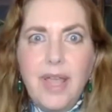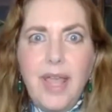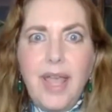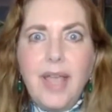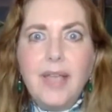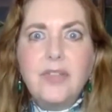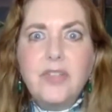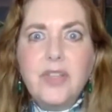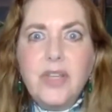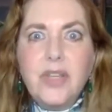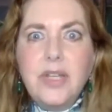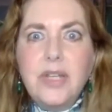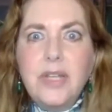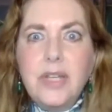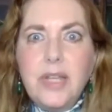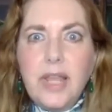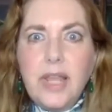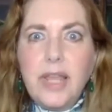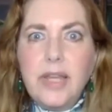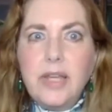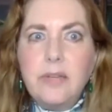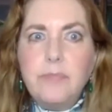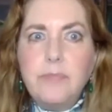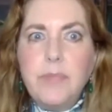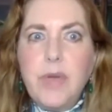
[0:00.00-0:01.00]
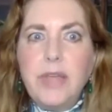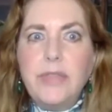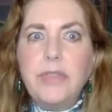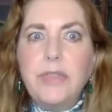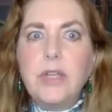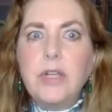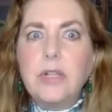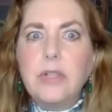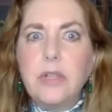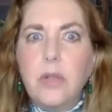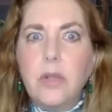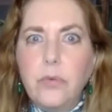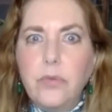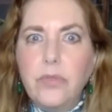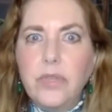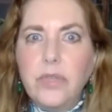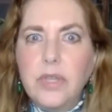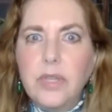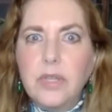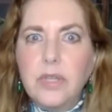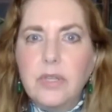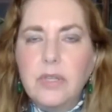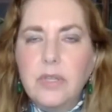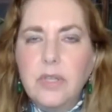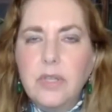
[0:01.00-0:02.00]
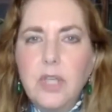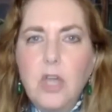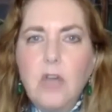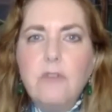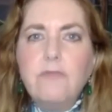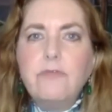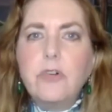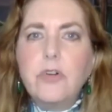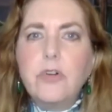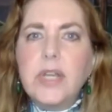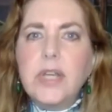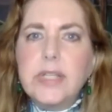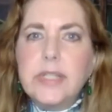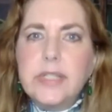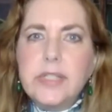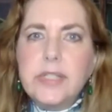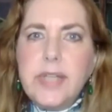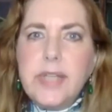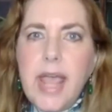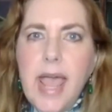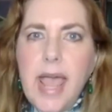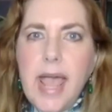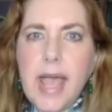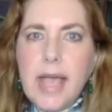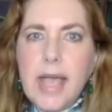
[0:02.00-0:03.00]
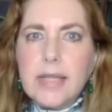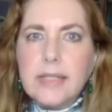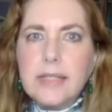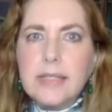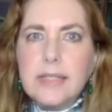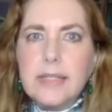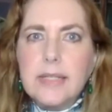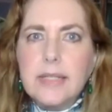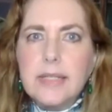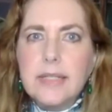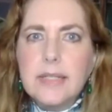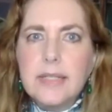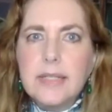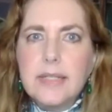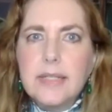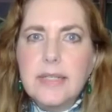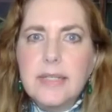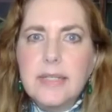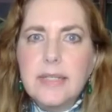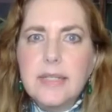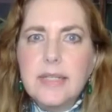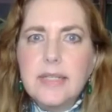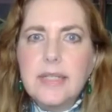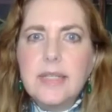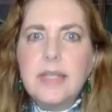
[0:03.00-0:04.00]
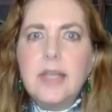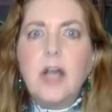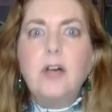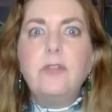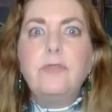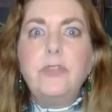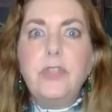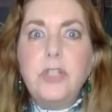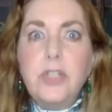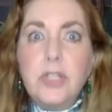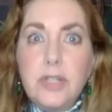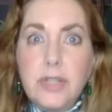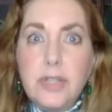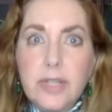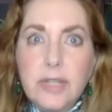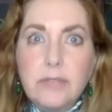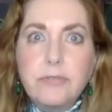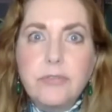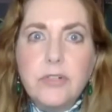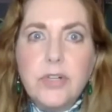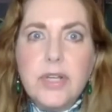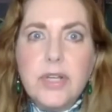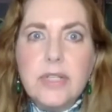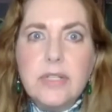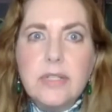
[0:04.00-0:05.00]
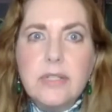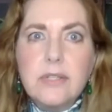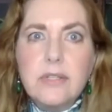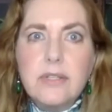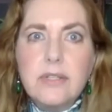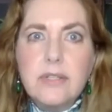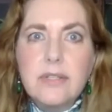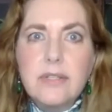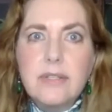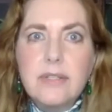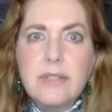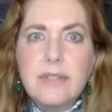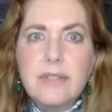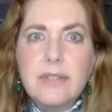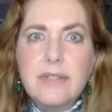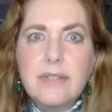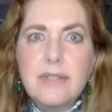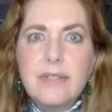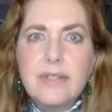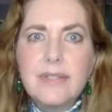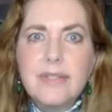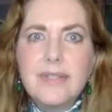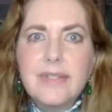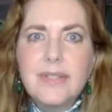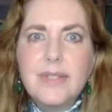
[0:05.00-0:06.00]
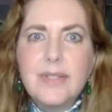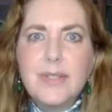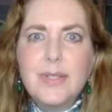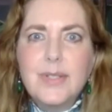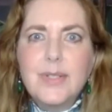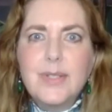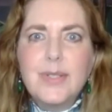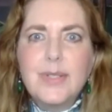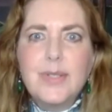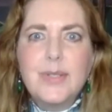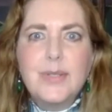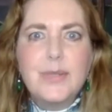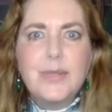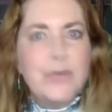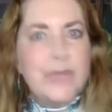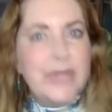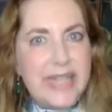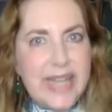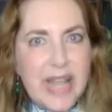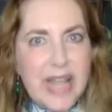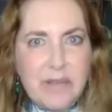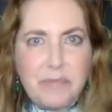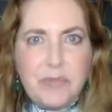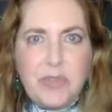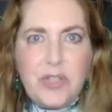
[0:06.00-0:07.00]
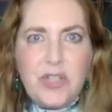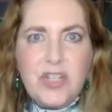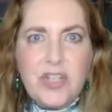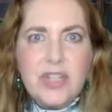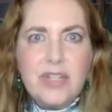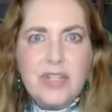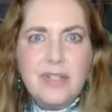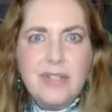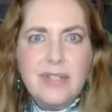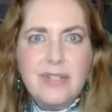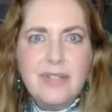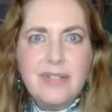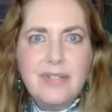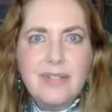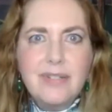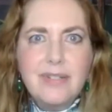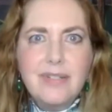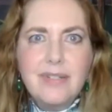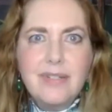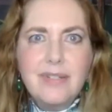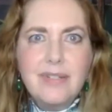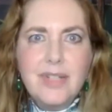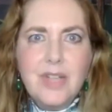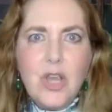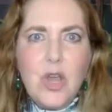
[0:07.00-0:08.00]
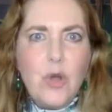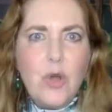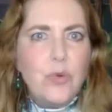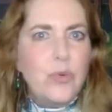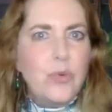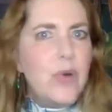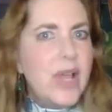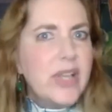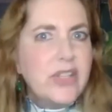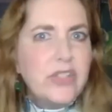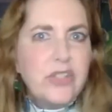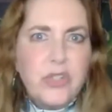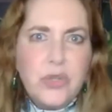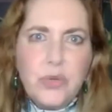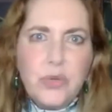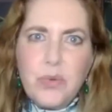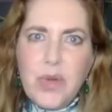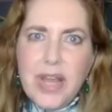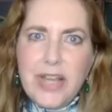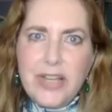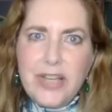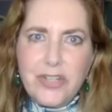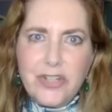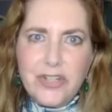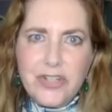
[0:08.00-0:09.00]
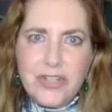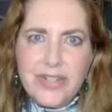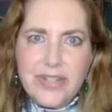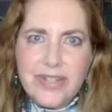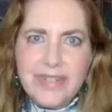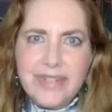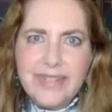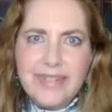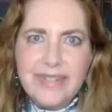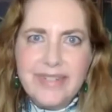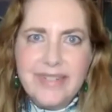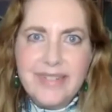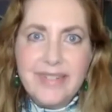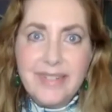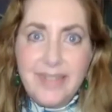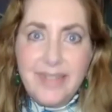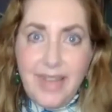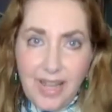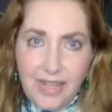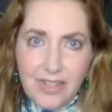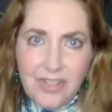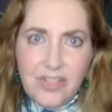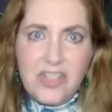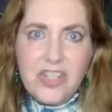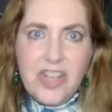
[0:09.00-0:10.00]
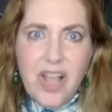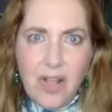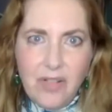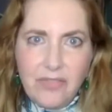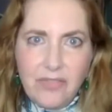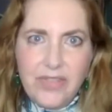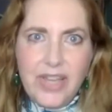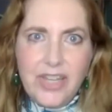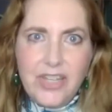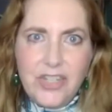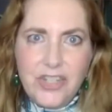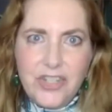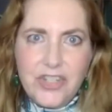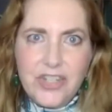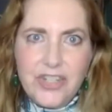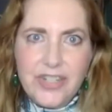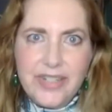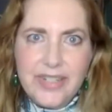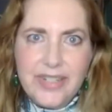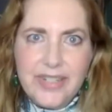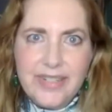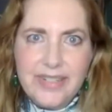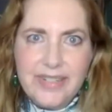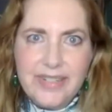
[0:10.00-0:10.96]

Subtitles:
as indicated by the clothing, for his task of deliverance, redemption, restoration, and salvation.